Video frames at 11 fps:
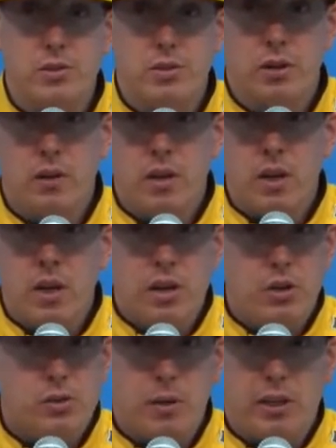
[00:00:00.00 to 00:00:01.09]
So
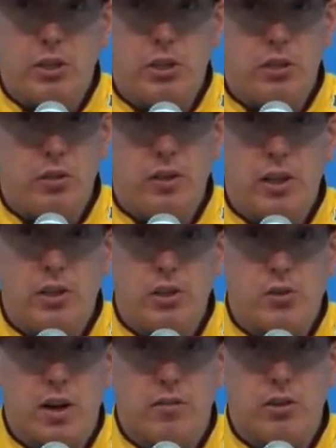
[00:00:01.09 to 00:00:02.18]
just making sure you've got a good
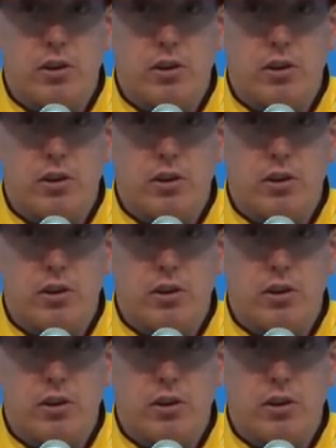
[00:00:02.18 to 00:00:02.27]
driving